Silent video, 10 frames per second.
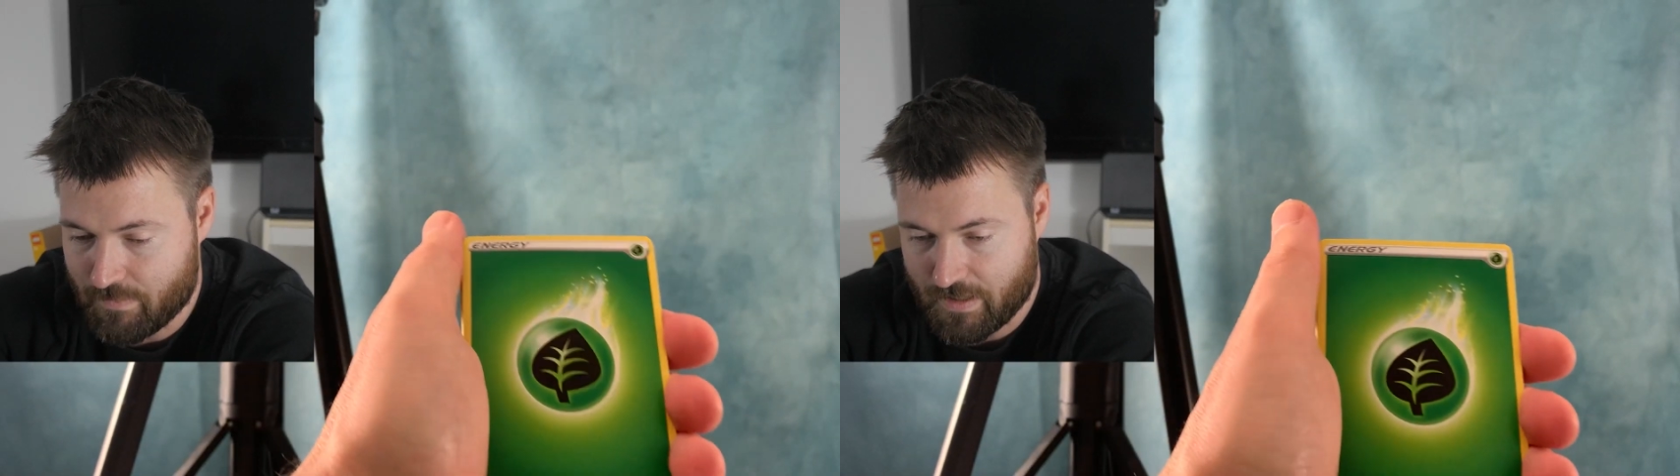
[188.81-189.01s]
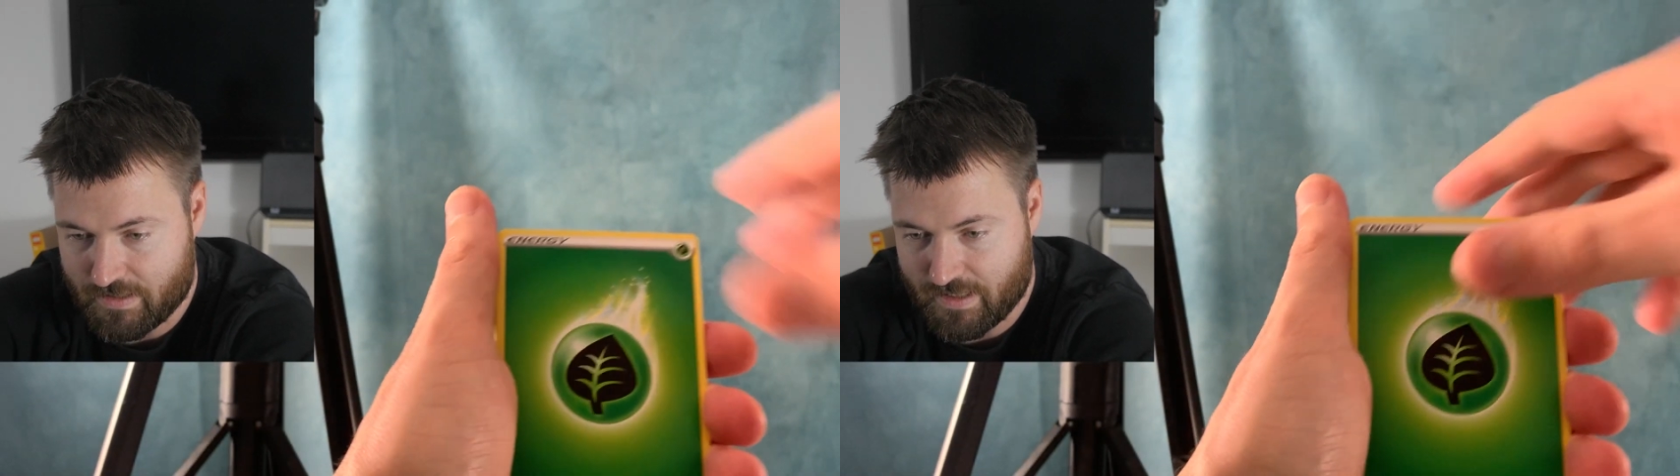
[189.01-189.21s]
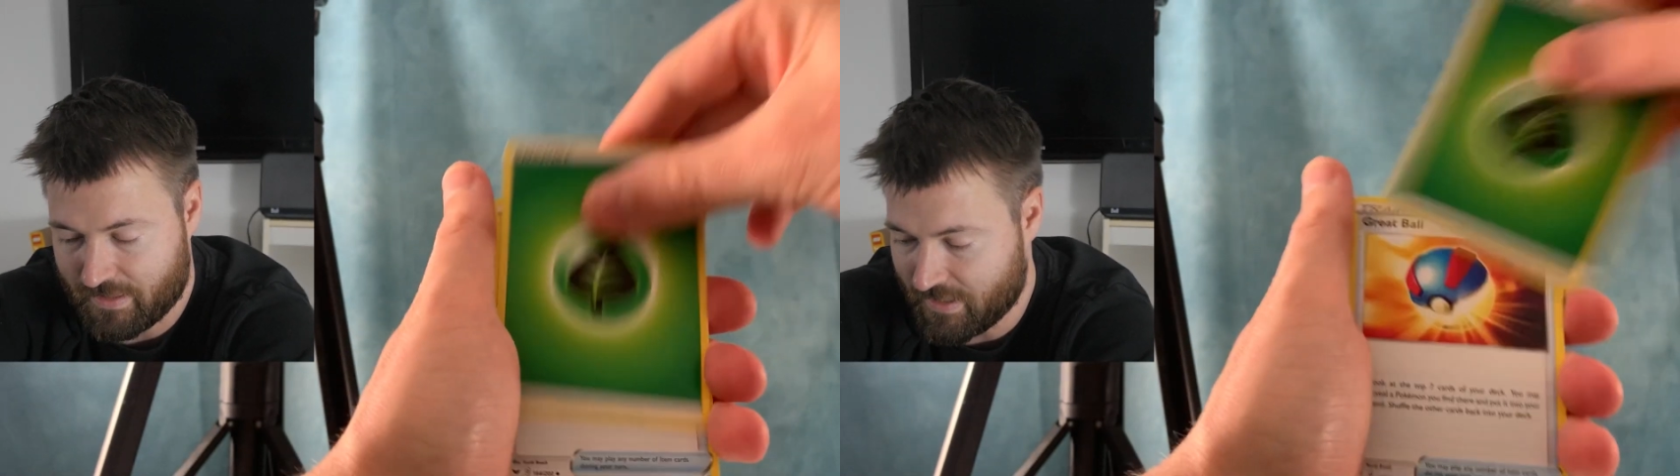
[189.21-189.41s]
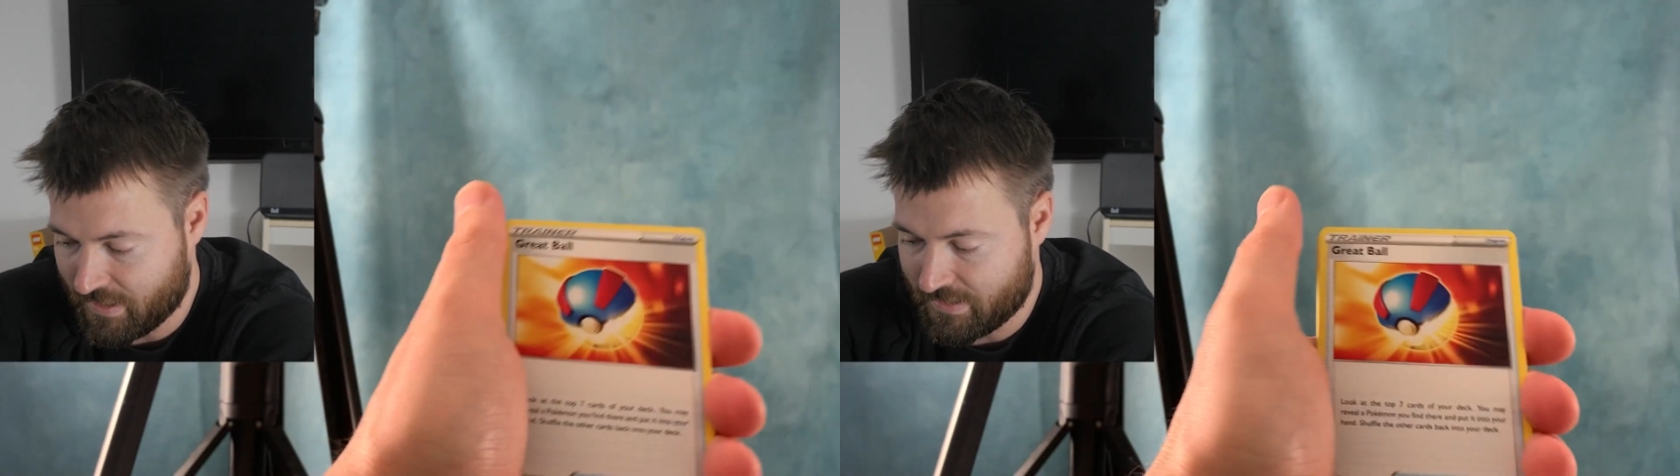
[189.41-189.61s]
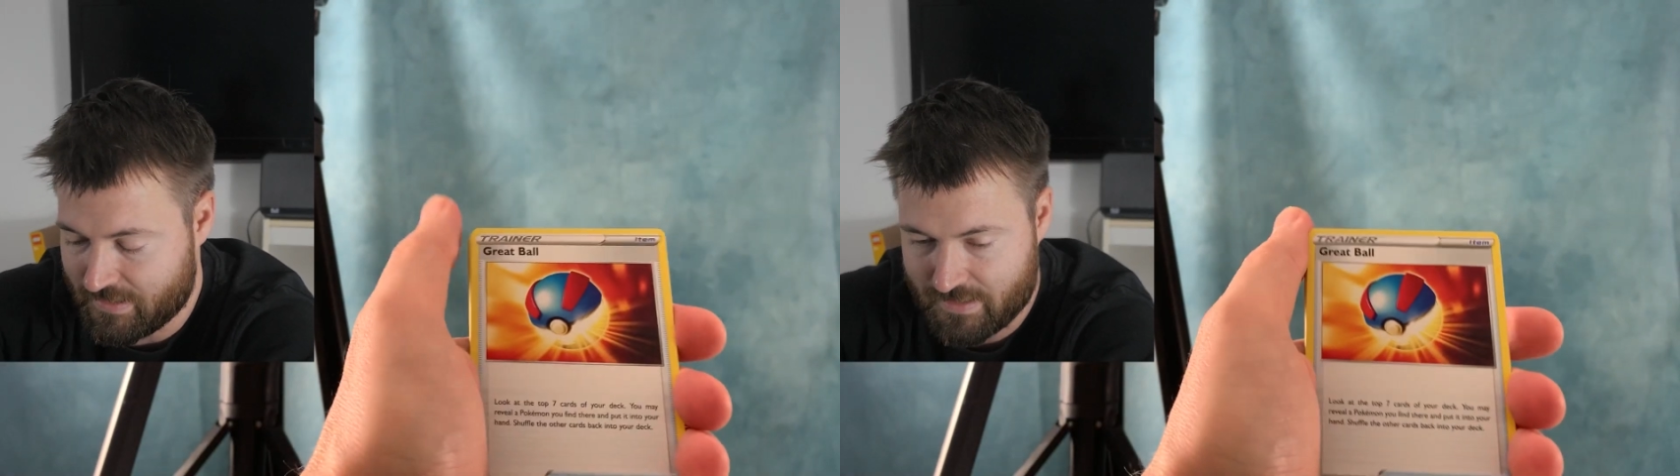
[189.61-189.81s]
because I think
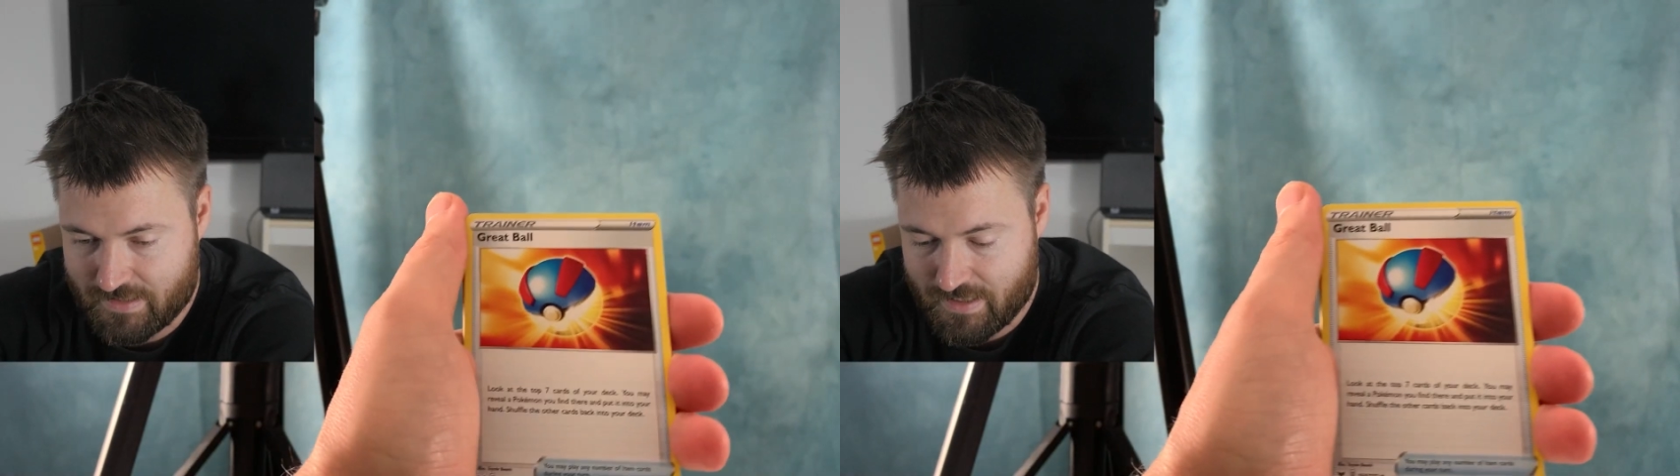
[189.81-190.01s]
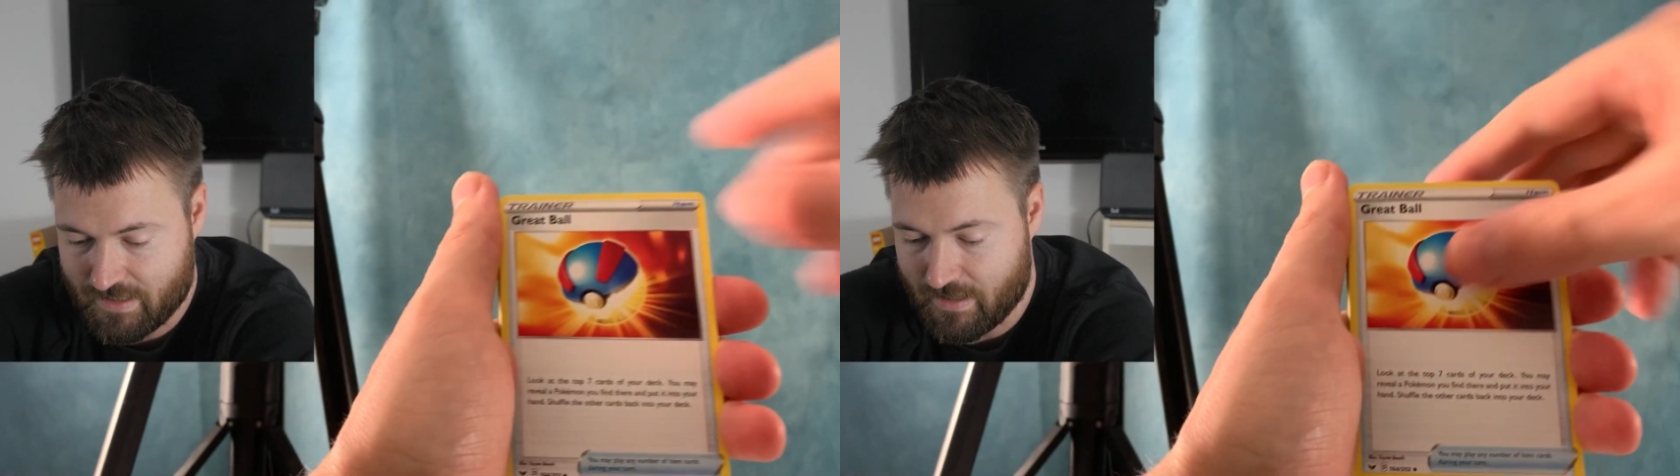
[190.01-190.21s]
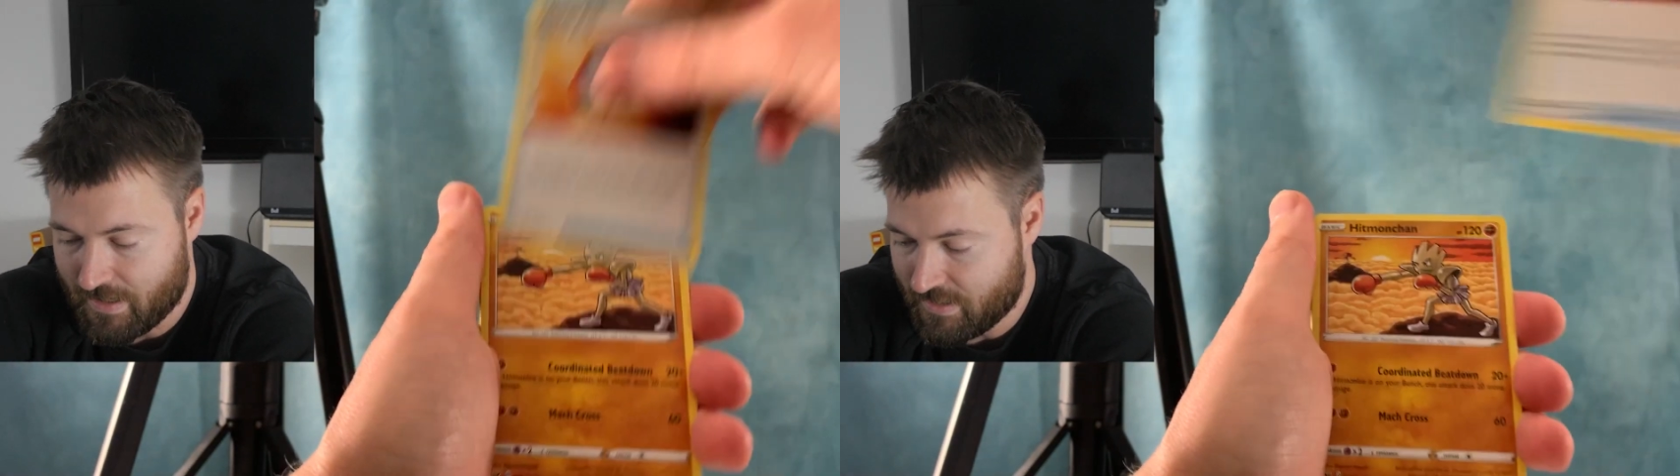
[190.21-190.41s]
I did see